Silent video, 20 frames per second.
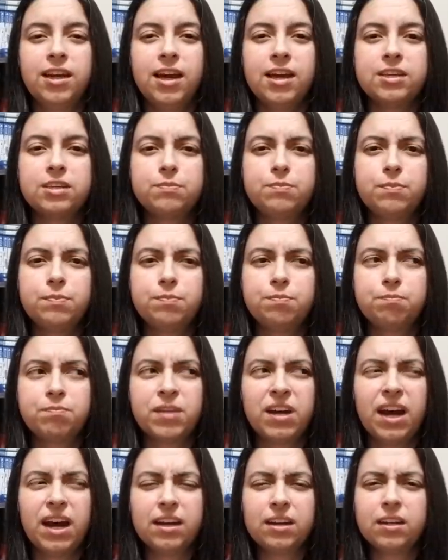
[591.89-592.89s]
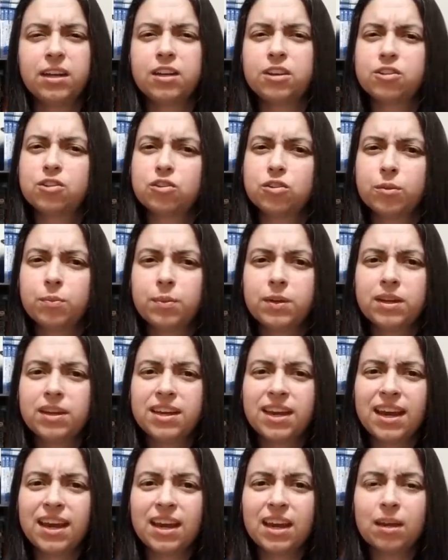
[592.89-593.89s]
It's kind of like a
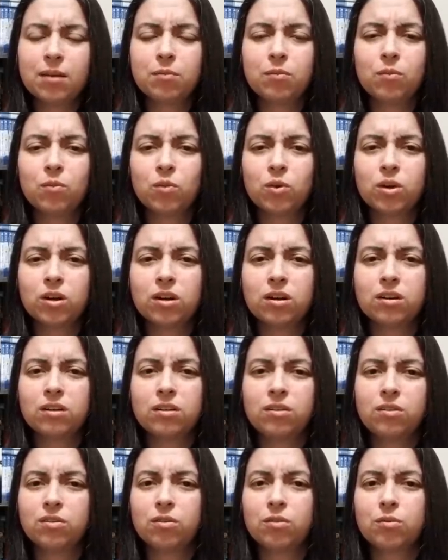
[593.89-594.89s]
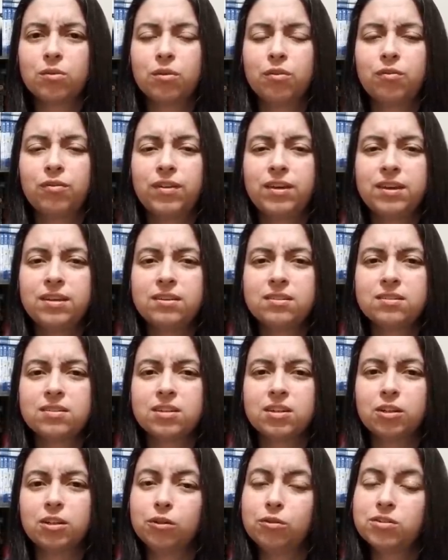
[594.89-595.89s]
trippy game where you don't know if
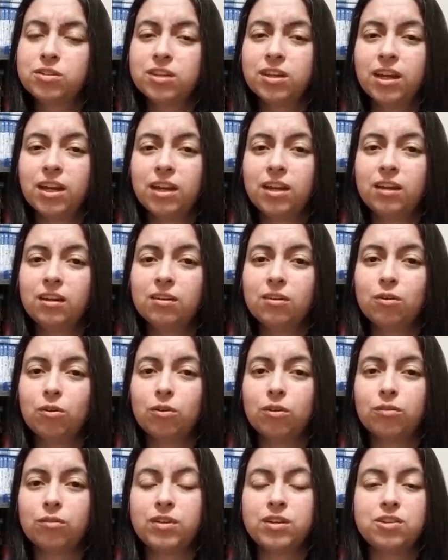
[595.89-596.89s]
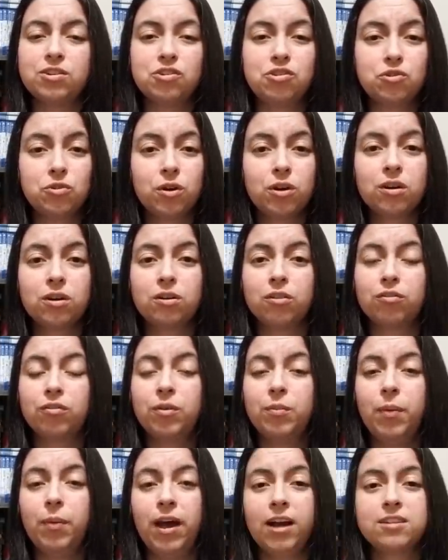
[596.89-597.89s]
he's hallucinating, or if he's drunk, or
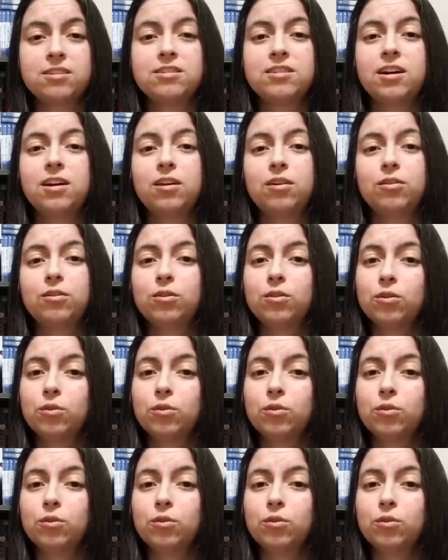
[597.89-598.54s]
if he passed out,